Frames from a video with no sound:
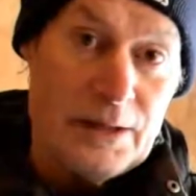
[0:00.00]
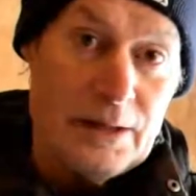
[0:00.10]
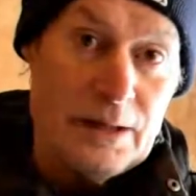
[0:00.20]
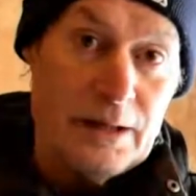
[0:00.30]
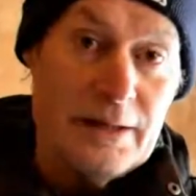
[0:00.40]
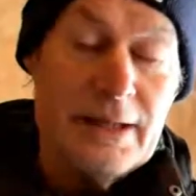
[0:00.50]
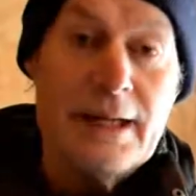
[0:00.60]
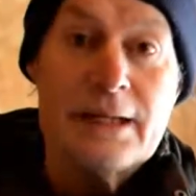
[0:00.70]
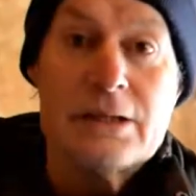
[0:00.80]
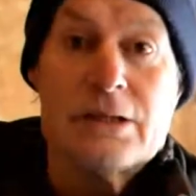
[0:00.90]
and
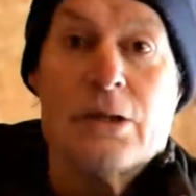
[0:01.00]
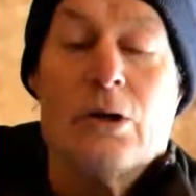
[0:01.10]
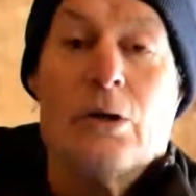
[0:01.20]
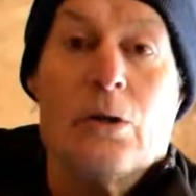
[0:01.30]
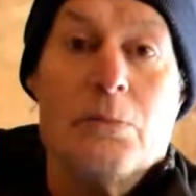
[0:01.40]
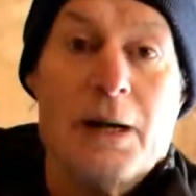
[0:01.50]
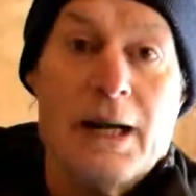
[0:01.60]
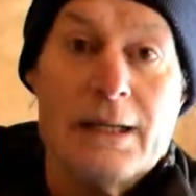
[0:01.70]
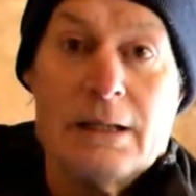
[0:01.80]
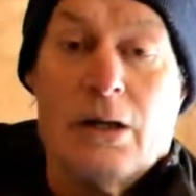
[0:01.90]
this will
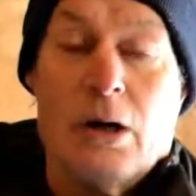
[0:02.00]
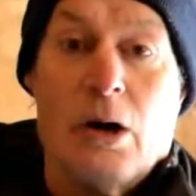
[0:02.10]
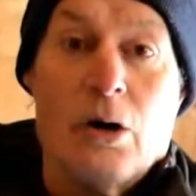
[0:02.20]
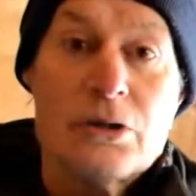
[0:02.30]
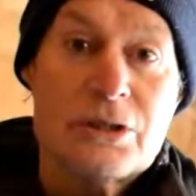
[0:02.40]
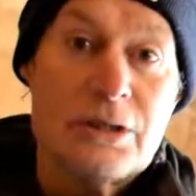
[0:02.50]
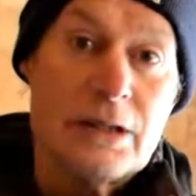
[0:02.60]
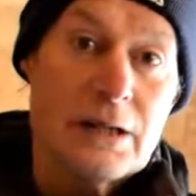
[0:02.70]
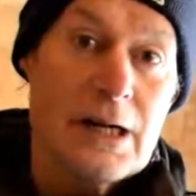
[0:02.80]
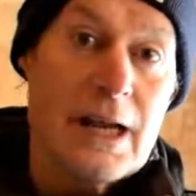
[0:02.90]
make
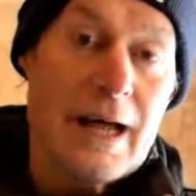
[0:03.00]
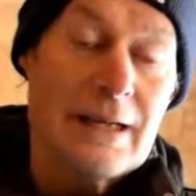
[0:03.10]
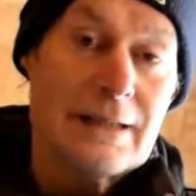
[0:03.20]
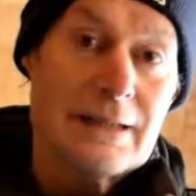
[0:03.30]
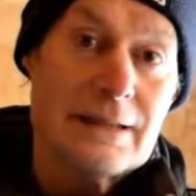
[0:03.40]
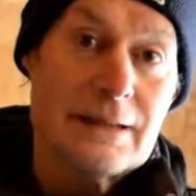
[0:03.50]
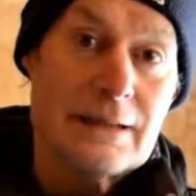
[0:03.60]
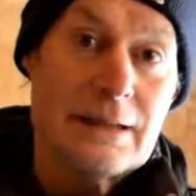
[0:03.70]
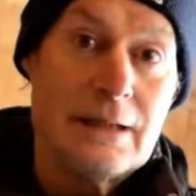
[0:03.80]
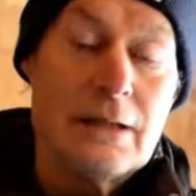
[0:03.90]

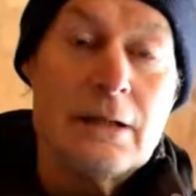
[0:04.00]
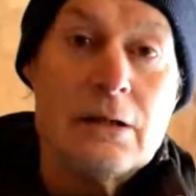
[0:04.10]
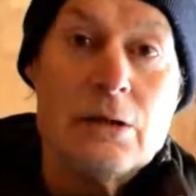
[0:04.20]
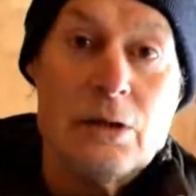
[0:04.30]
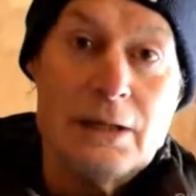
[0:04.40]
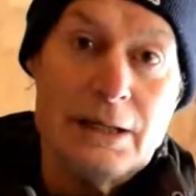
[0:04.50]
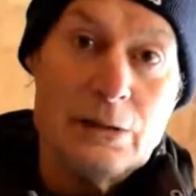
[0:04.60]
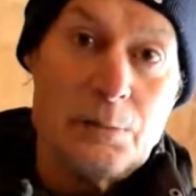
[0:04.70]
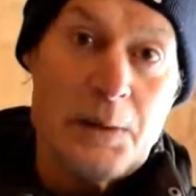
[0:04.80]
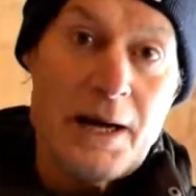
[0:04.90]
osteoclasts like
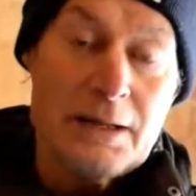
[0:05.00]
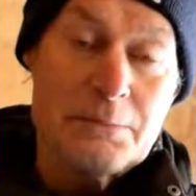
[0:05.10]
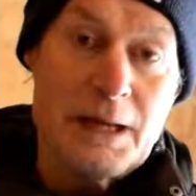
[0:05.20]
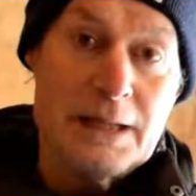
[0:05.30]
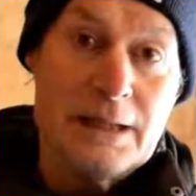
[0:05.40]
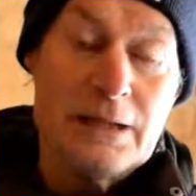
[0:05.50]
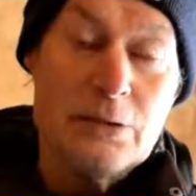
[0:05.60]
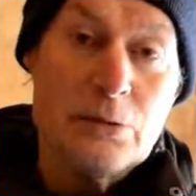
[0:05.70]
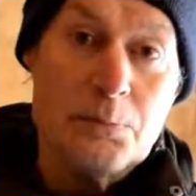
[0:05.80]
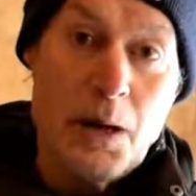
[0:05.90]
little Pac-Man in
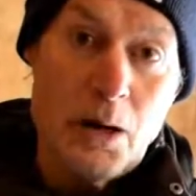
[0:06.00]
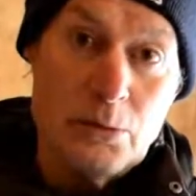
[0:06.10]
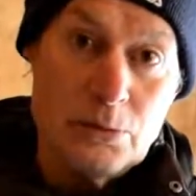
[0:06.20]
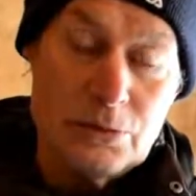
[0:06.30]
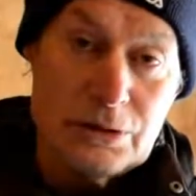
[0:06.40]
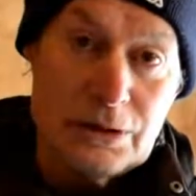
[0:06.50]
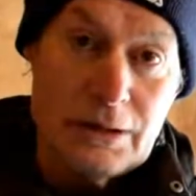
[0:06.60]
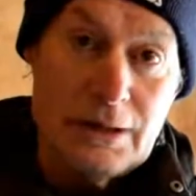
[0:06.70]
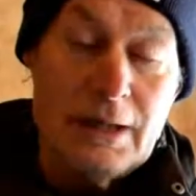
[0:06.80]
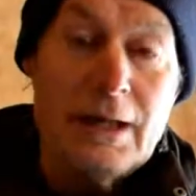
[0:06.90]
your bones,
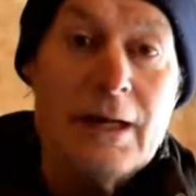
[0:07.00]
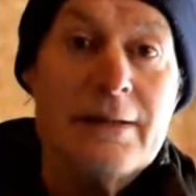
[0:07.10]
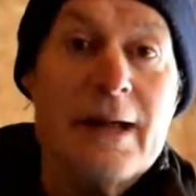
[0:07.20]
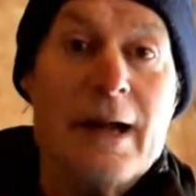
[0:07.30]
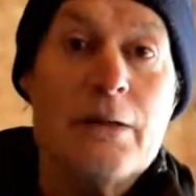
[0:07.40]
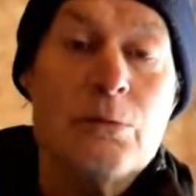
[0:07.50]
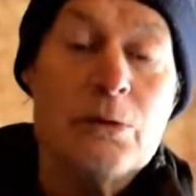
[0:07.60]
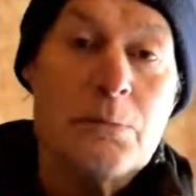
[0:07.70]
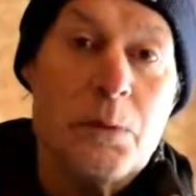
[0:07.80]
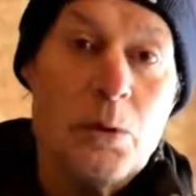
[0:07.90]
and they
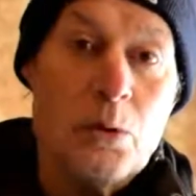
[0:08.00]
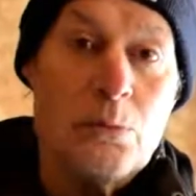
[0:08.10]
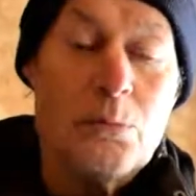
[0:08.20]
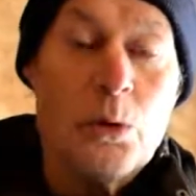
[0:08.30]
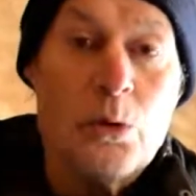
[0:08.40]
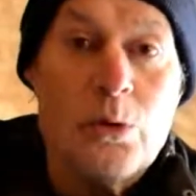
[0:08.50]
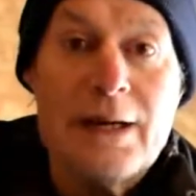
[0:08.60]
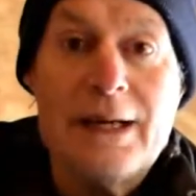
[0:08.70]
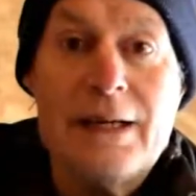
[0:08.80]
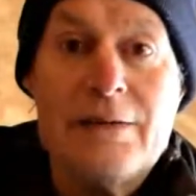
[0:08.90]
will
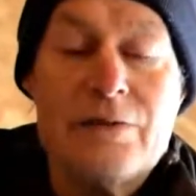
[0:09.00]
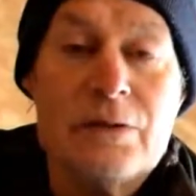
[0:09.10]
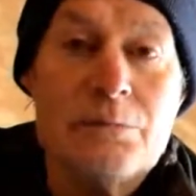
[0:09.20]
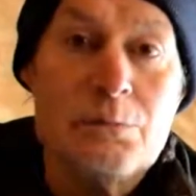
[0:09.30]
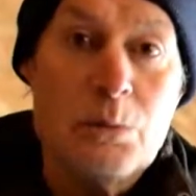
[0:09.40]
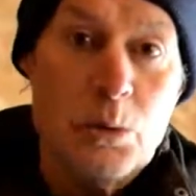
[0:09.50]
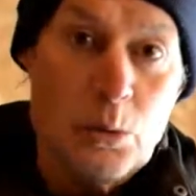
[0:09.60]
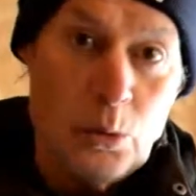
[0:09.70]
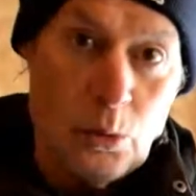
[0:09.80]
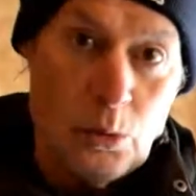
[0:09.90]
pull even
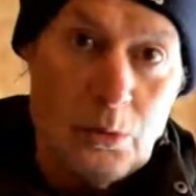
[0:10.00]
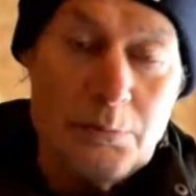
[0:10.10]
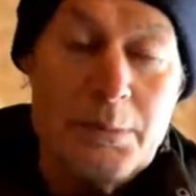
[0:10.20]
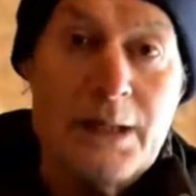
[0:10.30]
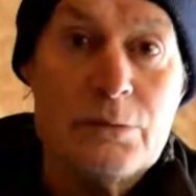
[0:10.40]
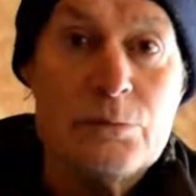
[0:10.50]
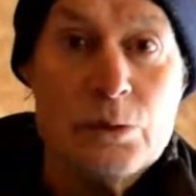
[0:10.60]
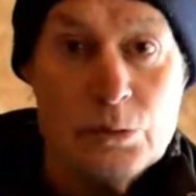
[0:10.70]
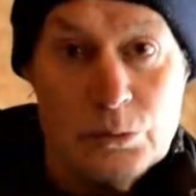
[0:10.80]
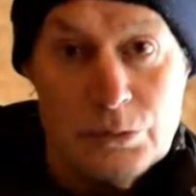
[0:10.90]
more
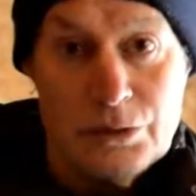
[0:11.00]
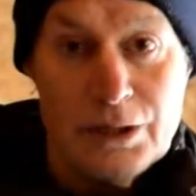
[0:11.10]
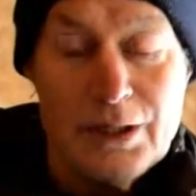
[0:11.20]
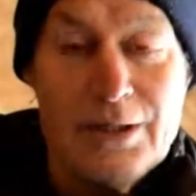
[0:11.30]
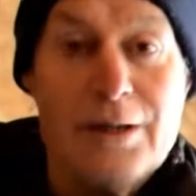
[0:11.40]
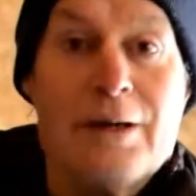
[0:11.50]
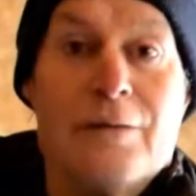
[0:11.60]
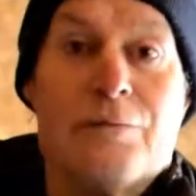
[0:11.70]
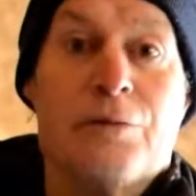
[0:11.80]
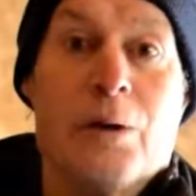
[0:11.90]
minerals
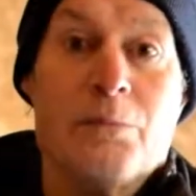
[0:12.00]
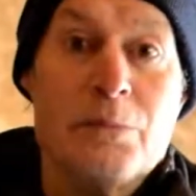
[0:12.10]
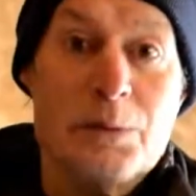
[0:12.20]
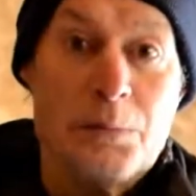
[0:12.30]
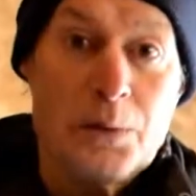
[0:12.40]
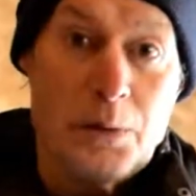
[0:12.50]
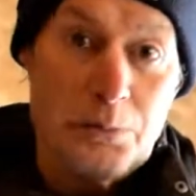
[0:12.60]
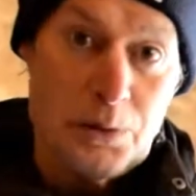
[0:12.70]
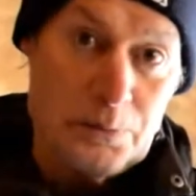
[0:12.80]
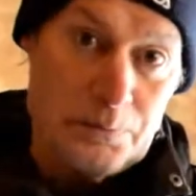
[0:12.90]
from the
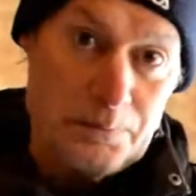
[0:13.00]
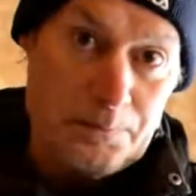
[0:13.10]
problem,